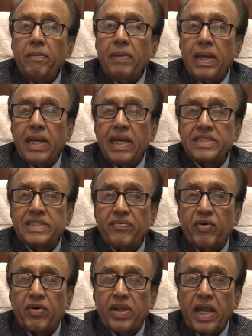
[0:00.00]
Millions
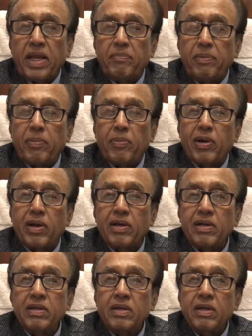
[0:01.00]
of our young people
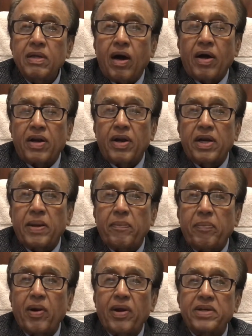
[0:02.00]
are not
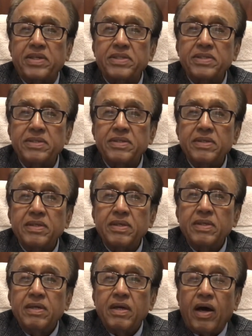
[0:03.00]
employed.
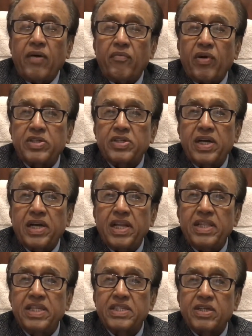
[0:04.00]

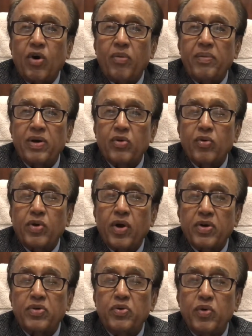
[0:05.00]
Unfortunately, this government could
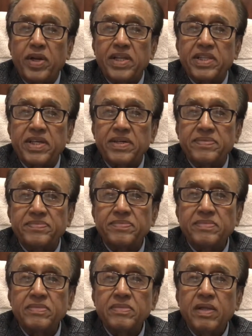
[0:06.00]
not do anything.
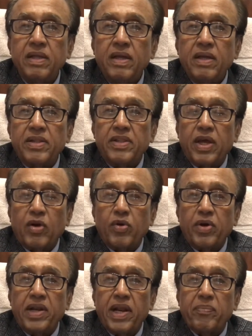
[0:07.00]
They
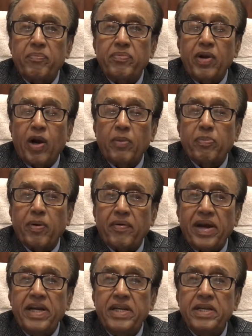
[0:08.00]
could not
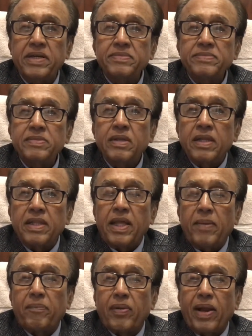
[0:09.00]
provide the
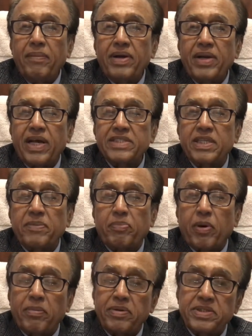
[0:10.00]
employment as they
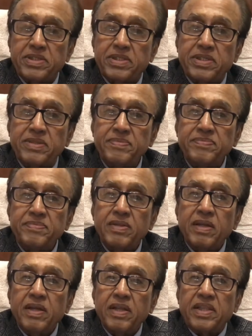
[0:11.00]
promised.
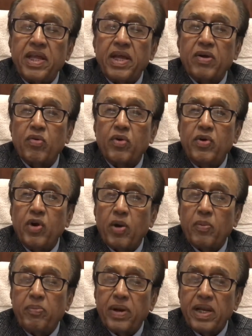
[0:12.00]
They could
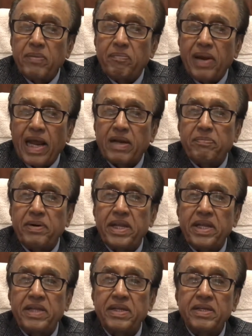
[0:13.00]
not bring black
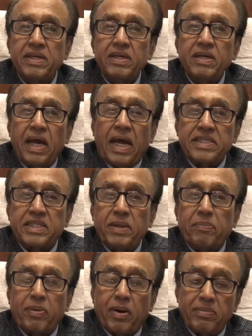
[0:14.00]
money as they
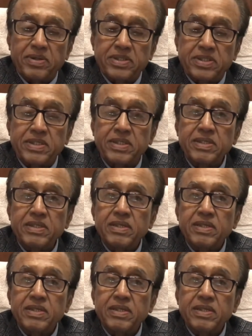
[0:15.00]
promised.